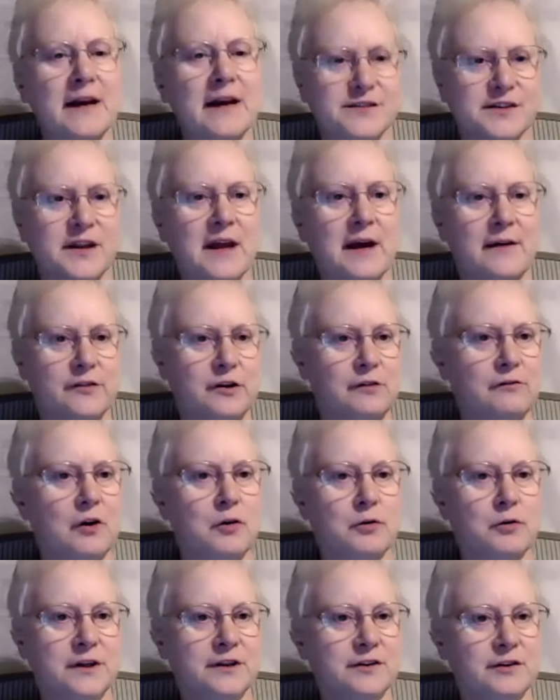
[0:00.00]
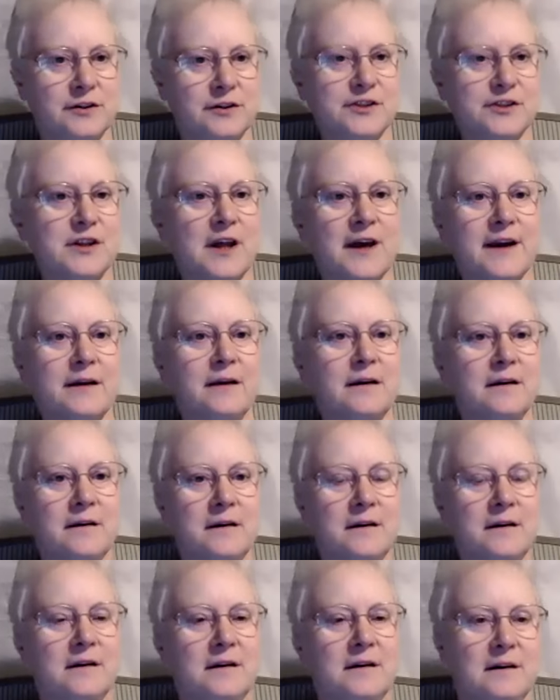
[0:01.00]
has to have their own. It looks like.
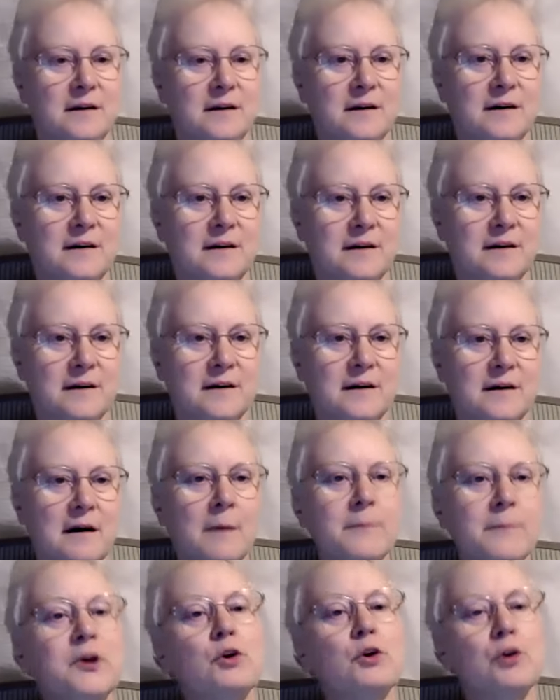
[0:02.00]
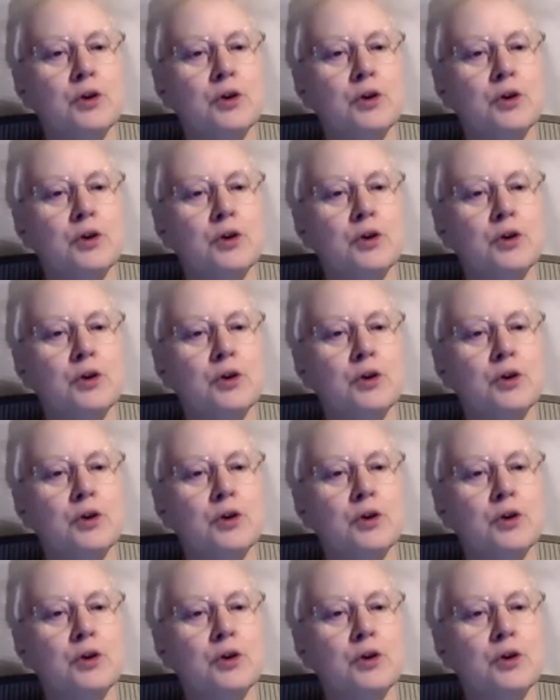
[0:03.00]
Yeah. I mean, you,